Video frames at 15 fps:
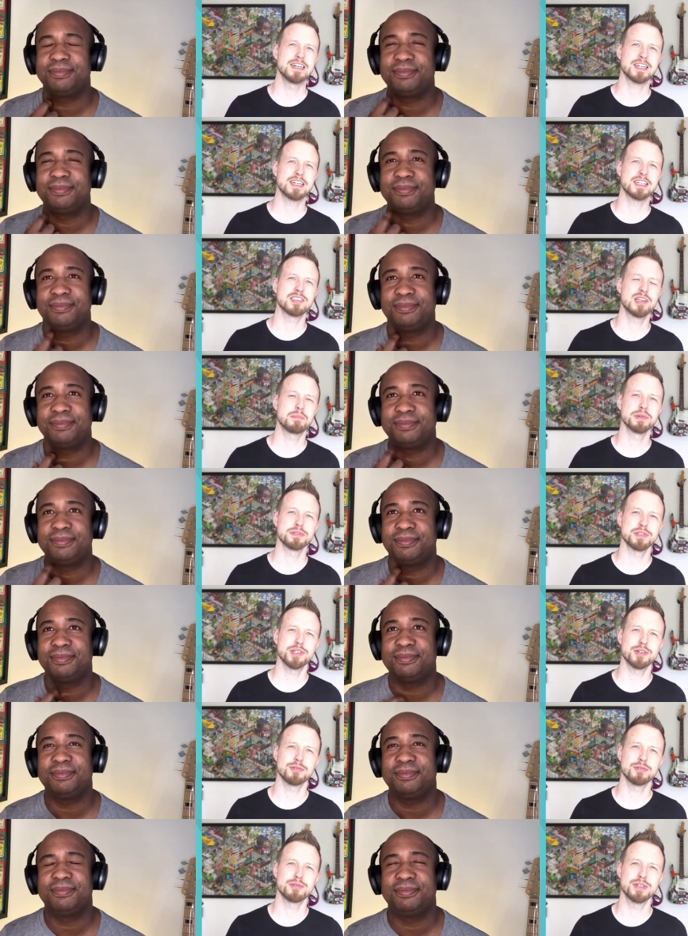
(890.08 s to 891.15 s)
Speaker 1: because uh, they built
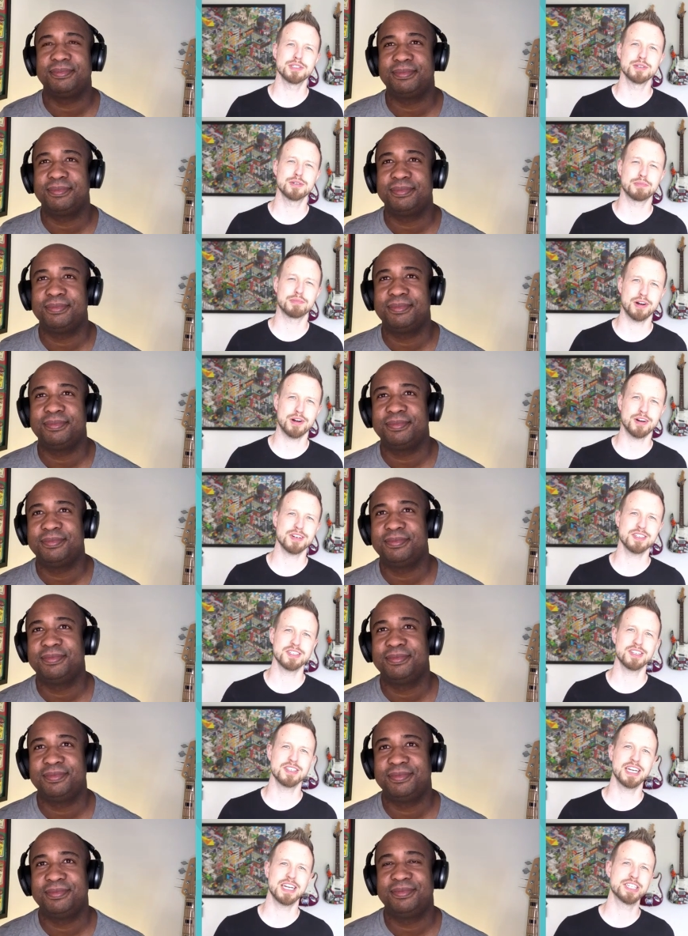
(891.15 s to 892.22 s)
their original product
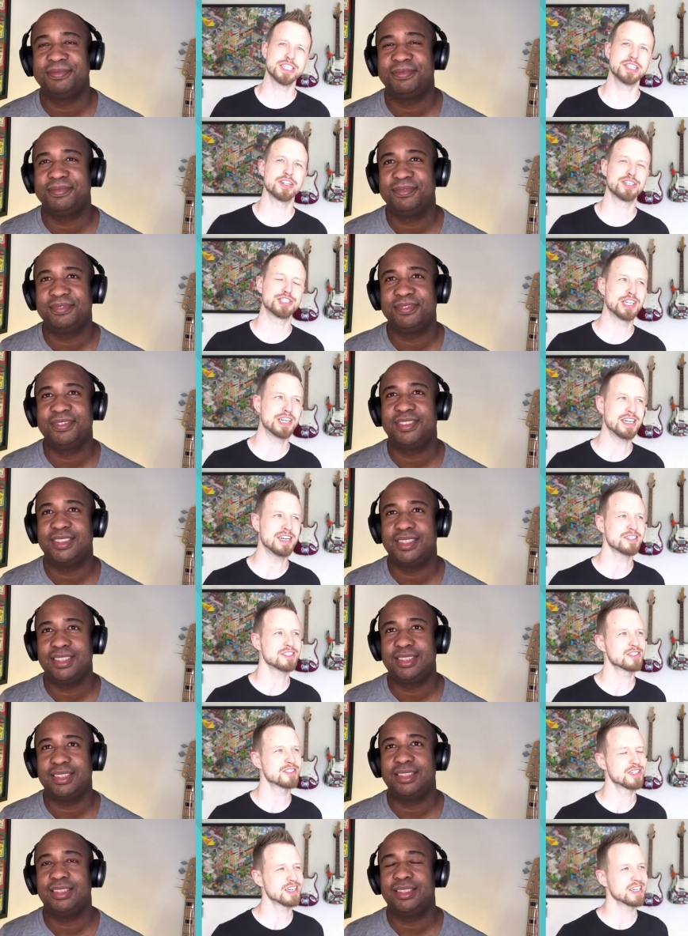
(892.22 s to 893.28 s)
on Angular
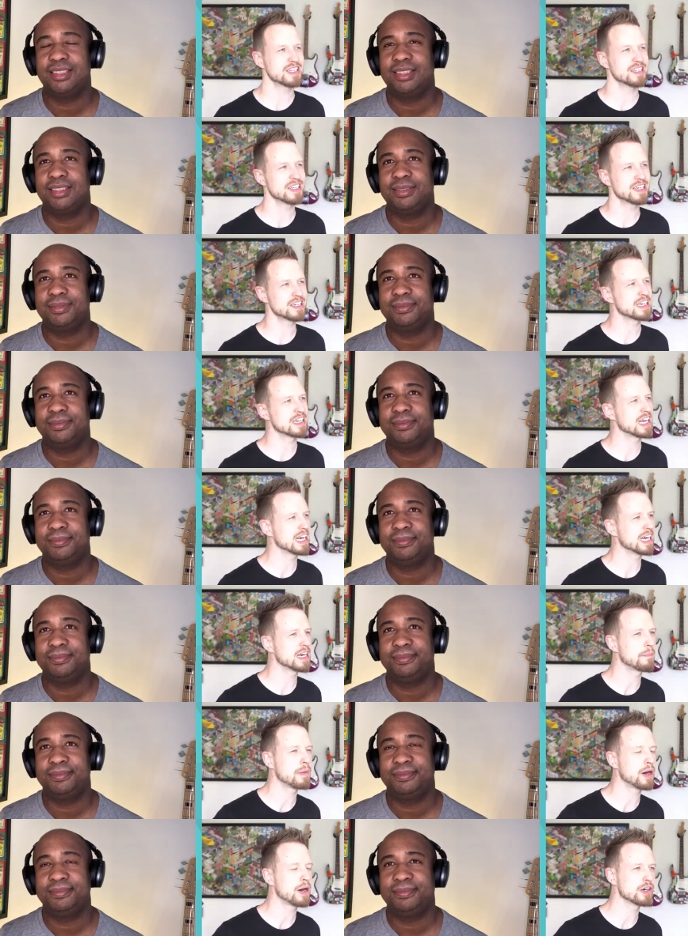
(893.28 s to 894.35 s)
JS and then
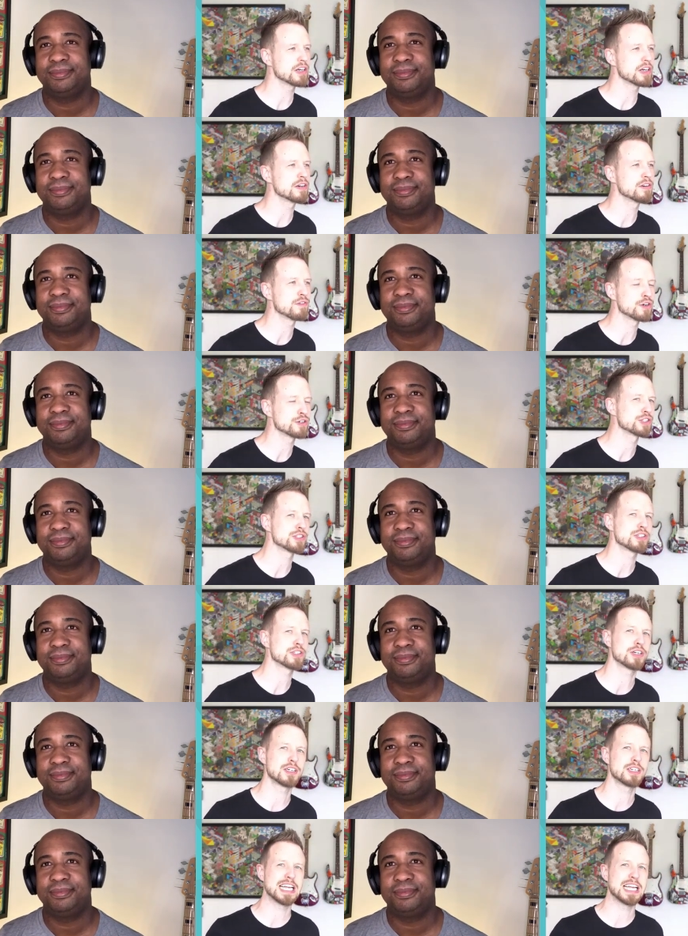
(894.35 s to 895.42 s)
had a modern
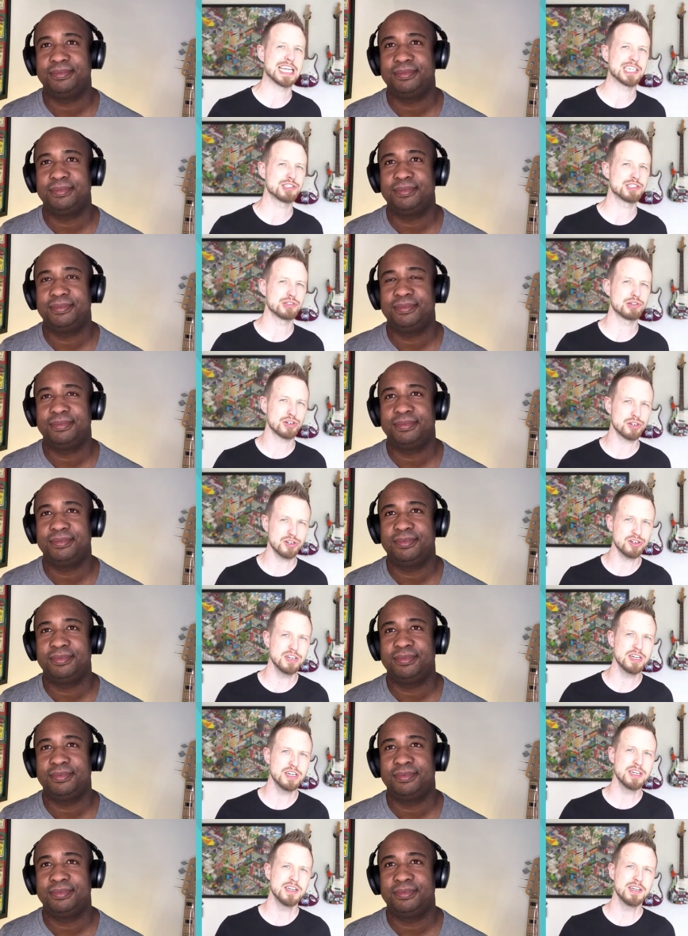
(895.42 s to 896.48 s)
version on
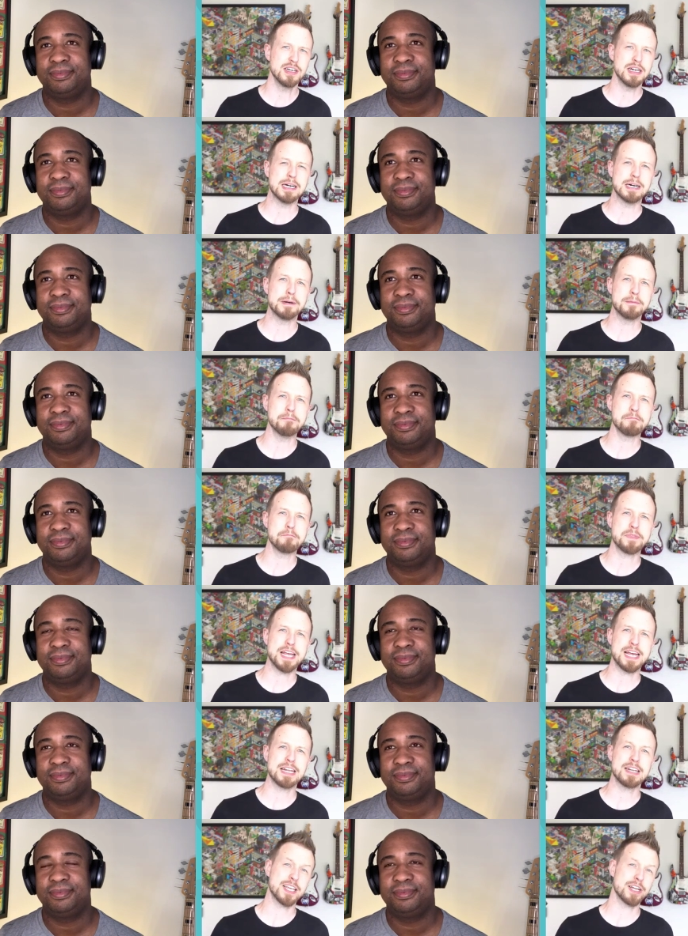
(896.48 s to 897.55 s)
Angular um,
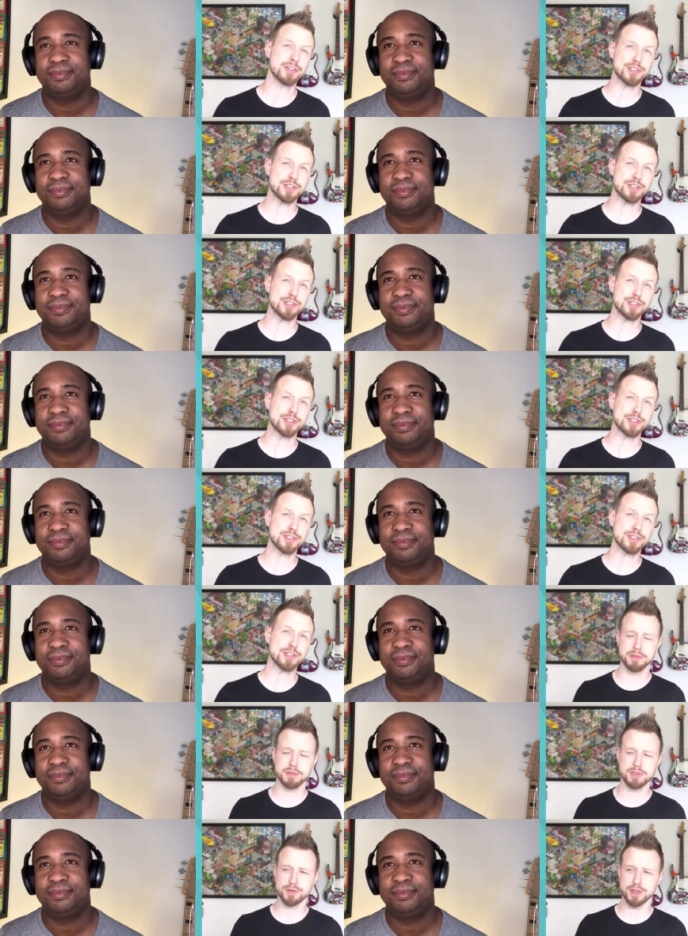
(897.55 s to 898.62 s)
and they also had a
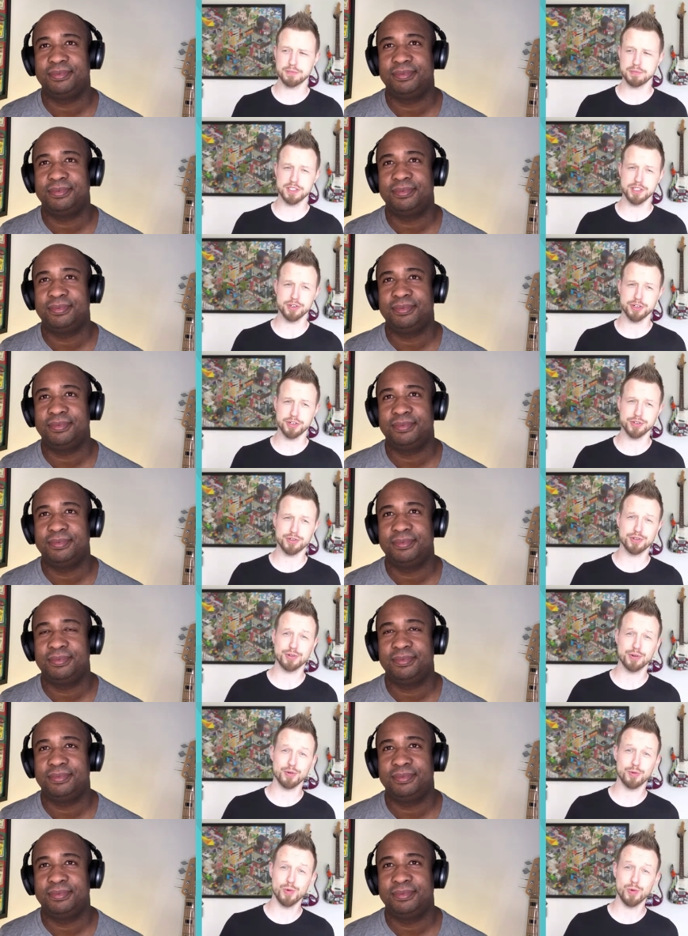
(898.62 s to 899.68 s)
split between
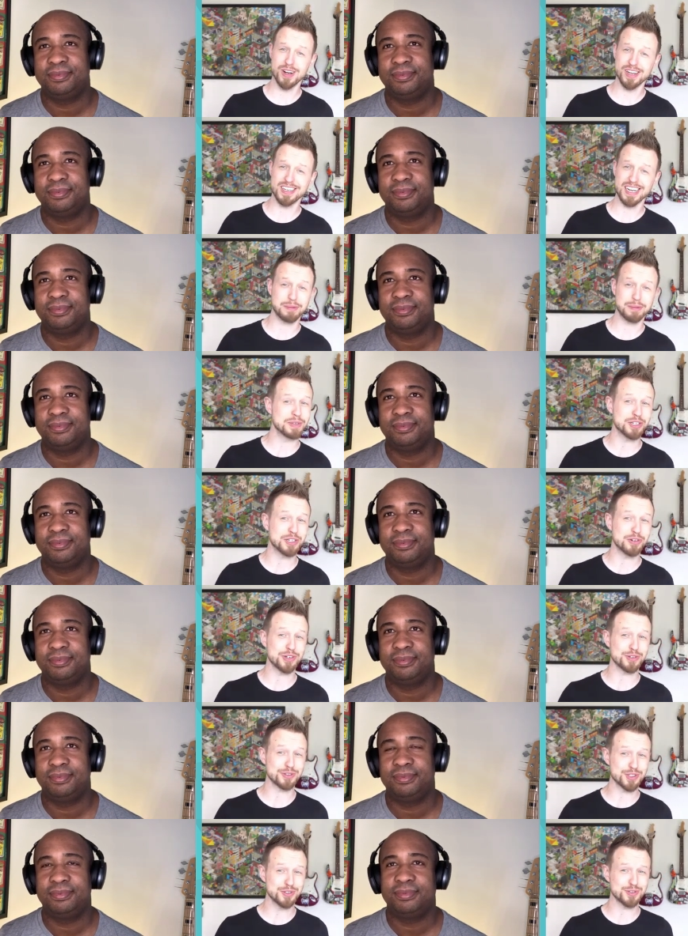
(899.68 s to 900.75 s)
Material 1 and
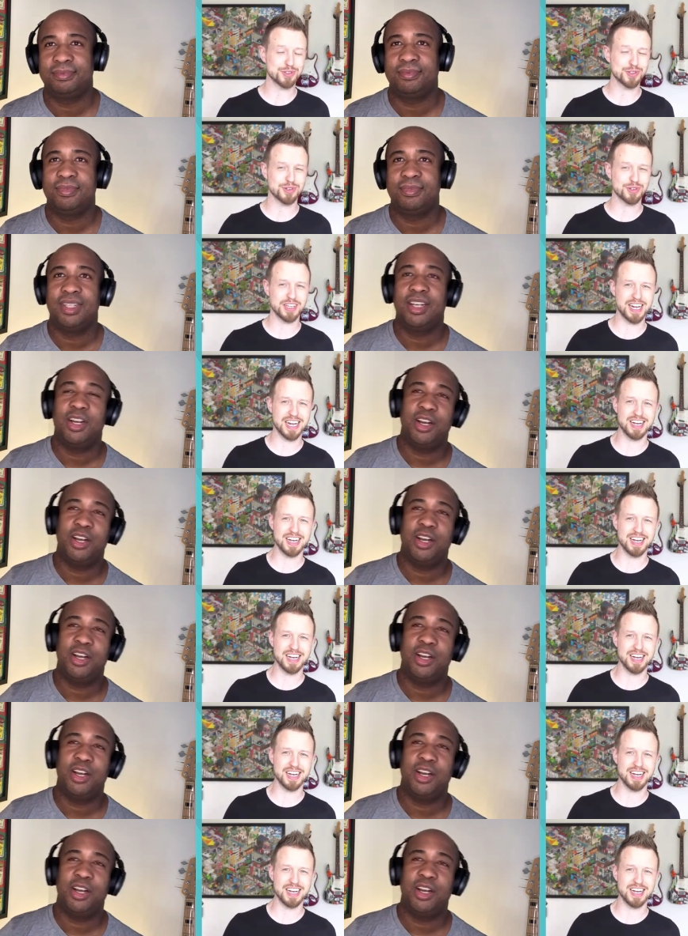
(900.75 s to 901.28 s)
Material 2. So they